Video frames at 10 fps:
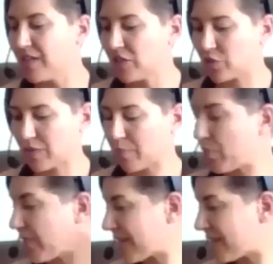So we can
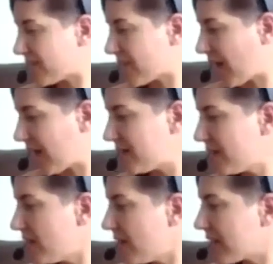put that aside,
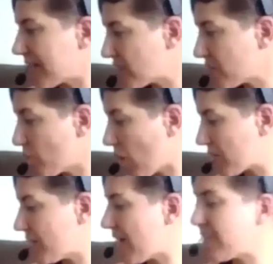get some water,
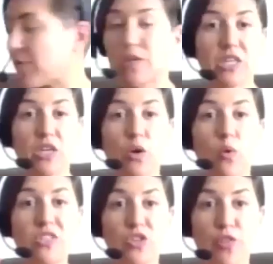and then we're gonna go
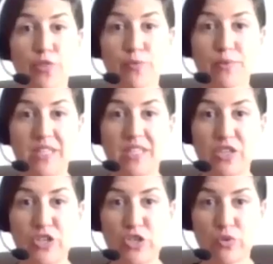into 3
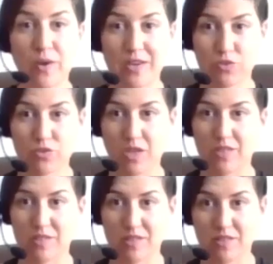new
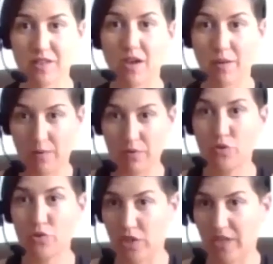exercises,
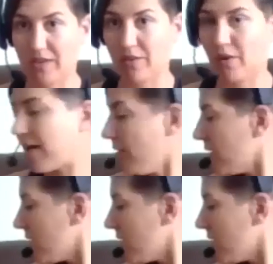new circuit, okay?